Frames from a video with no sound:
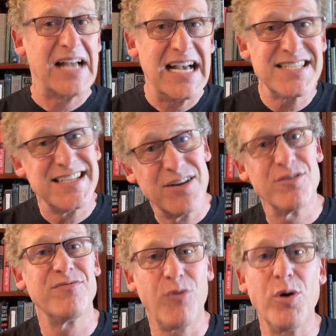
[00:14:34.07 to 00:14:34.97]
a
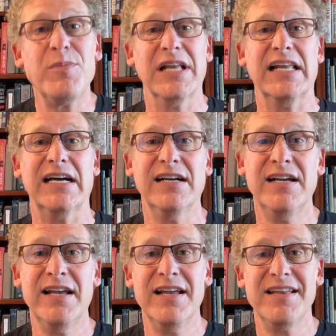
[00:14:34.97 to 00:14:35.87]
secret formula
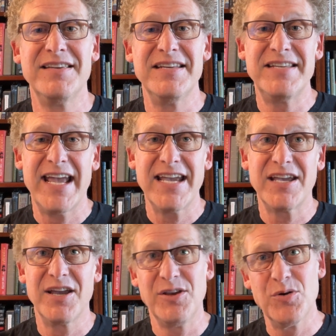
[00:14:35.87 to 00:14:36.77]
to
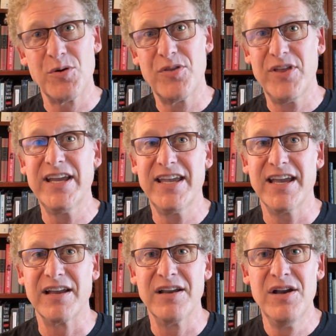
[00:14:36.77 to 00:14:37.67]
take your
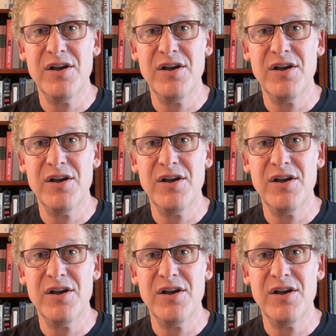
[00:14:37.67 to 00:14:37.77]
thinking